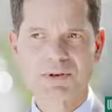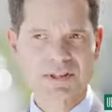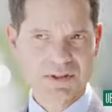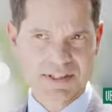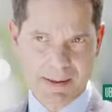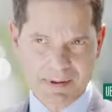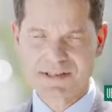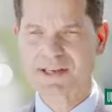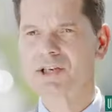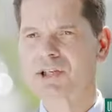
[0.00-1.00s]
We saw
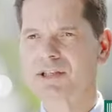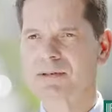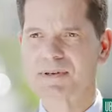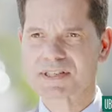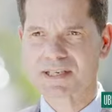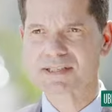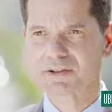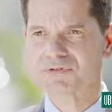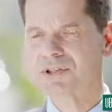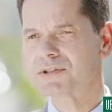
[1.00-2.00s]
stabilization in business
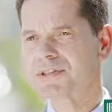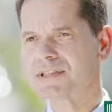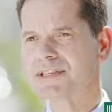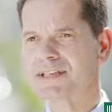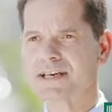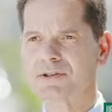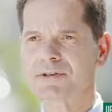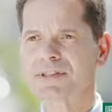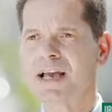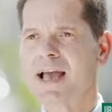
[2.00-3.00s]
confidence
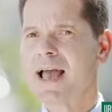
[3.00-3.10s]
indicators